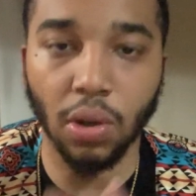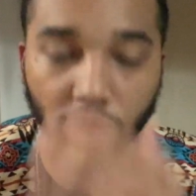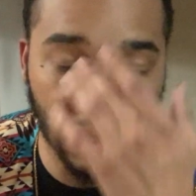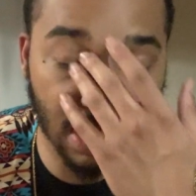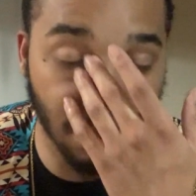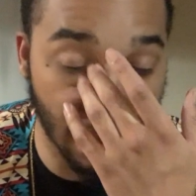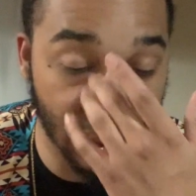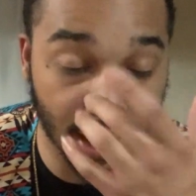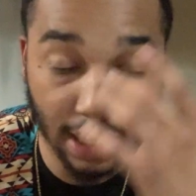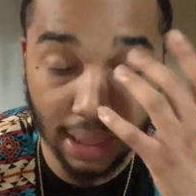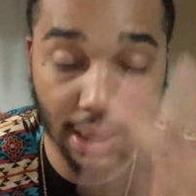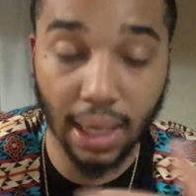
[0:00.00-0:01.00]
just
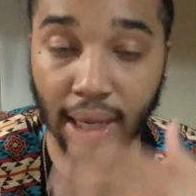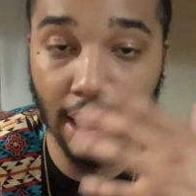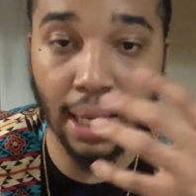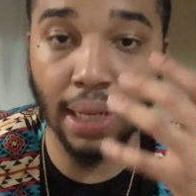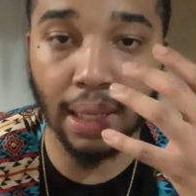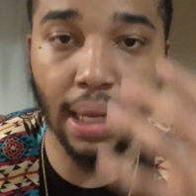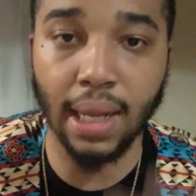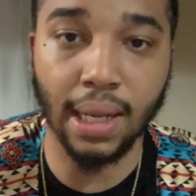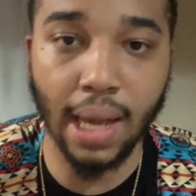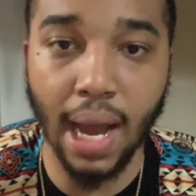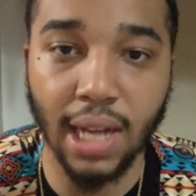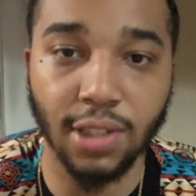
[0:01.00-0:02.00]
basically saying that in
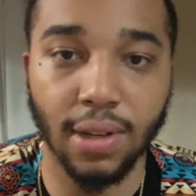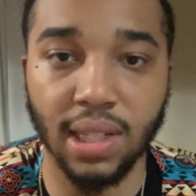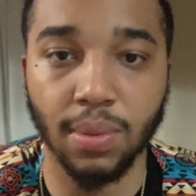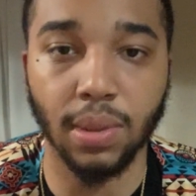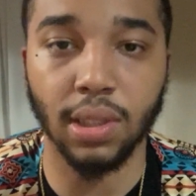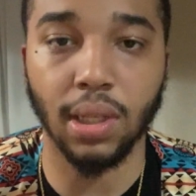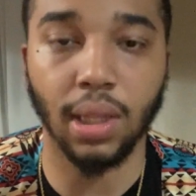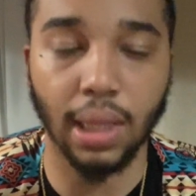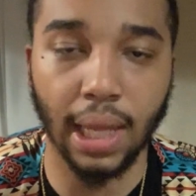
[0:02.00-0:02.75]
contrast with each other.